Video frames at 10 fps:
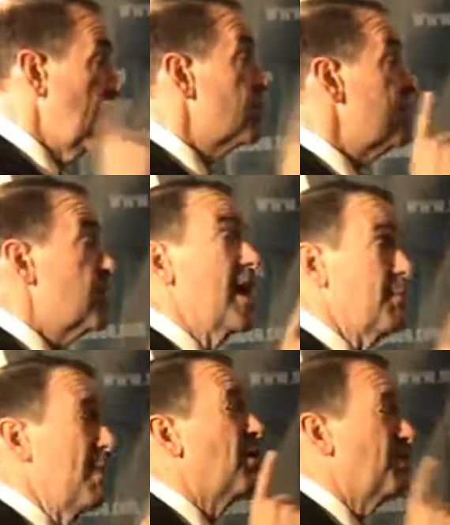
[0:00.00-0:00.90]
country's
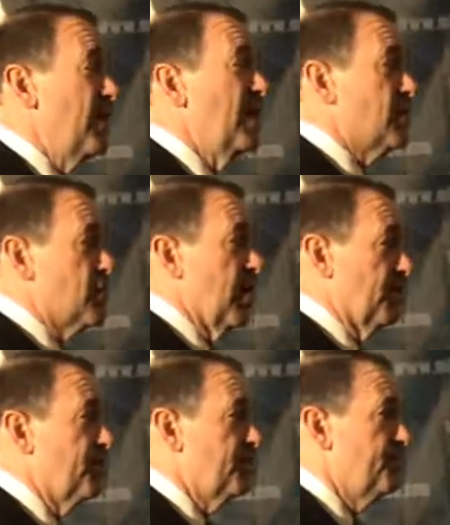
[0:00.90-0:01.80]
got to be able to feed
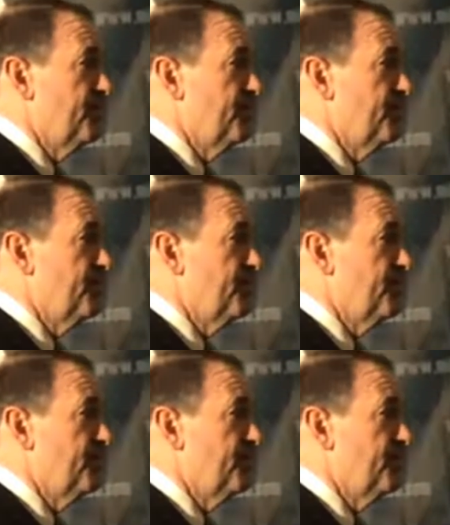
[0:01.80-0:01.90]
itself.